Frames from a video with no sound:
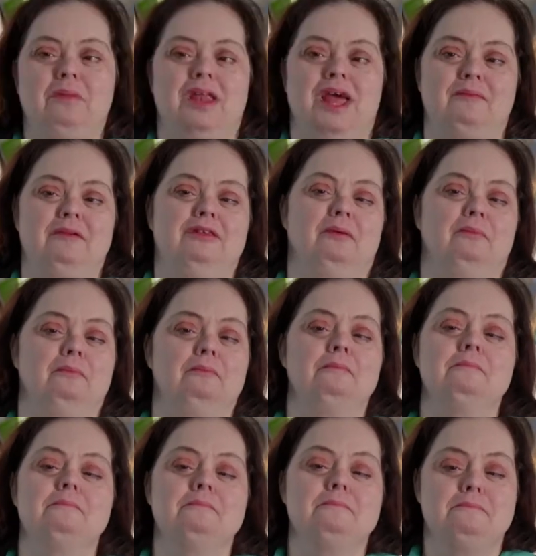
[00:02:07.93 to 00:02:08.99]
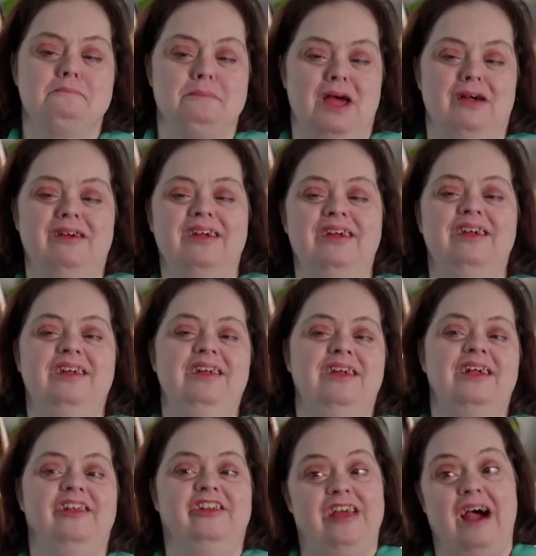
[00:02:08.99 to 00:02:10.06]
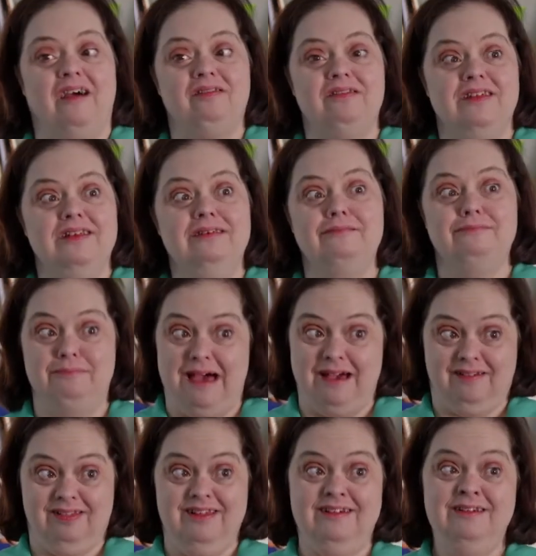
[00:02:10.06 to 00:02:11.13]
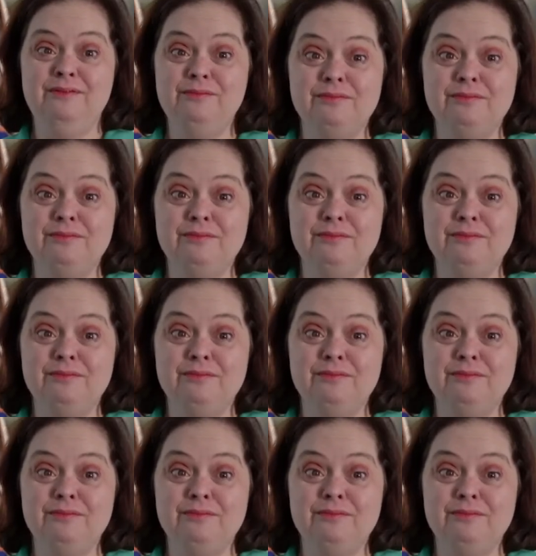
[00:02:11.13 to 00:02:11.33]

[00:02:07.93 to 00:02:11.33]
My name is Mary Jacqueline Mackler.